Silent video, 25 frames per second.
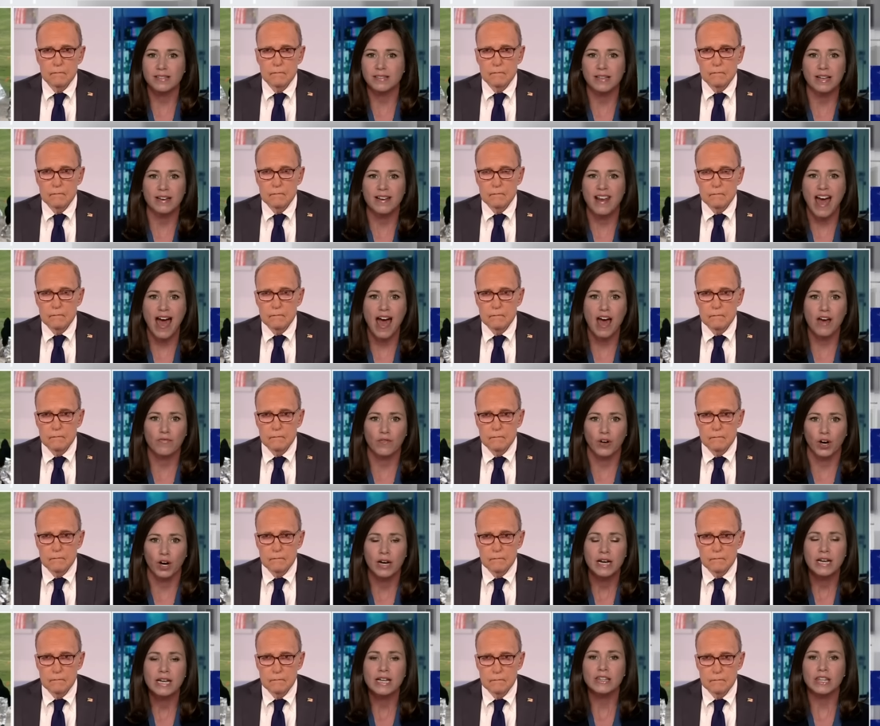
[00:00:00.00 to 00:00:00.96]
Speaker 1: than ever,
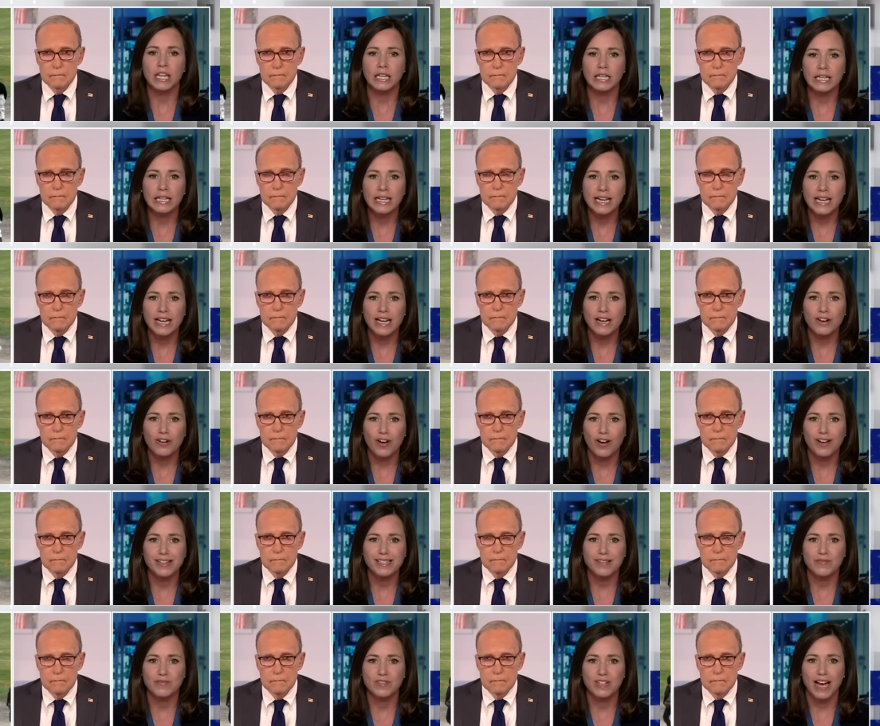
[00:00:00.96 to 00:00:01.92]
the leading cause
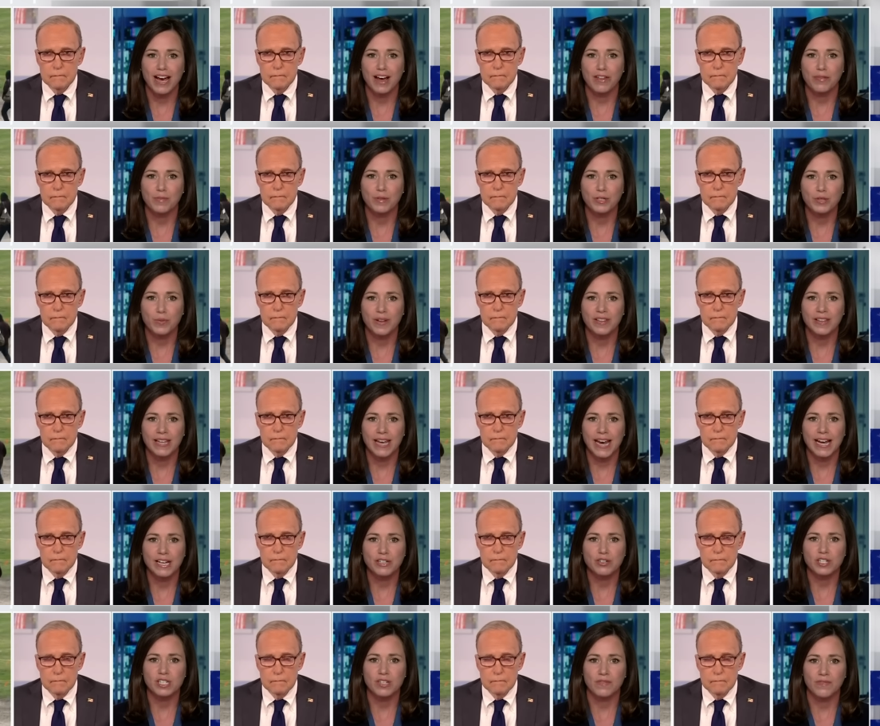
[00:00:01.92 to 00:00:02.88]
of death between the
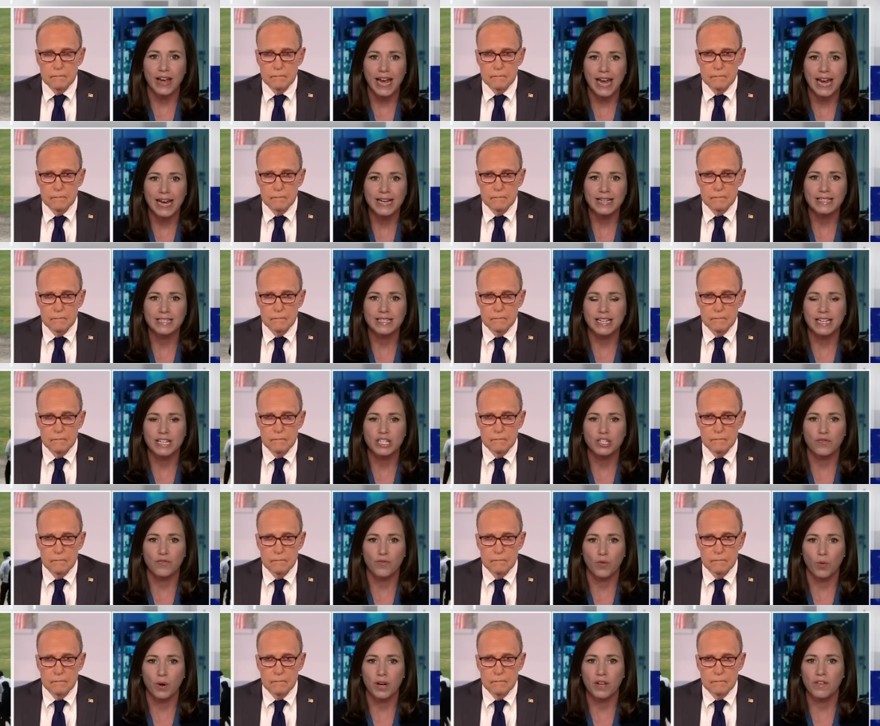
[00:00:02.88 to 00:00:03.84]
ages of 18 to
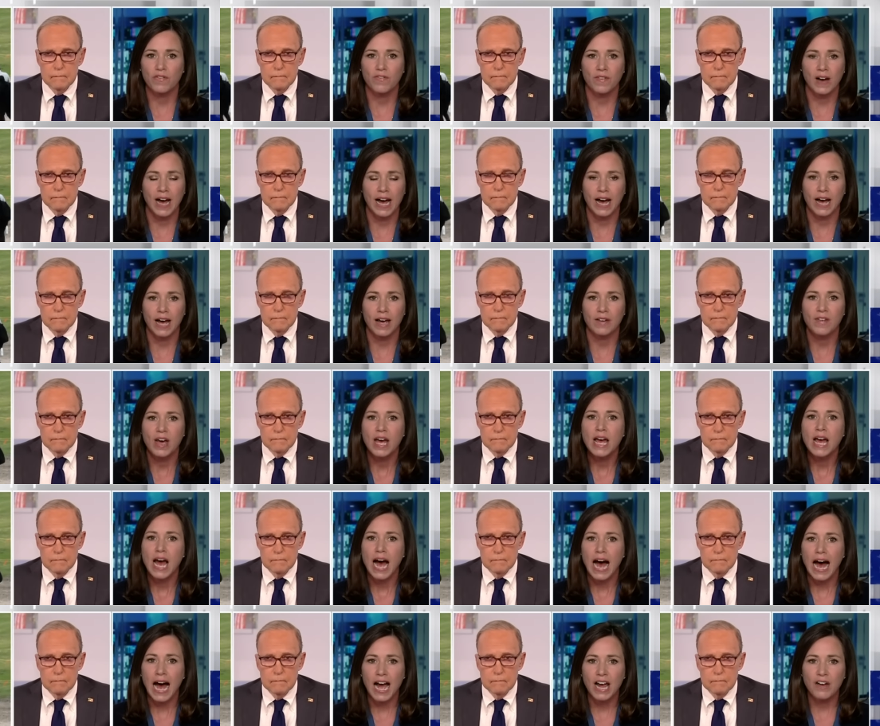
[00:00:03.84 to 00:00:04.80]
45.
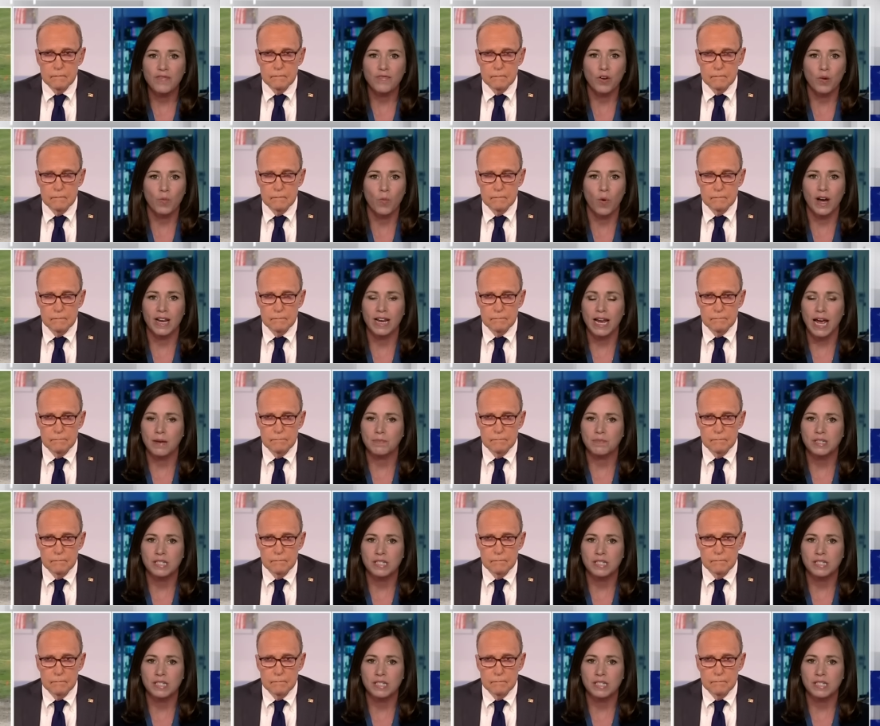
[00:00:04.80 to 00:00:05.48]
I, for one, am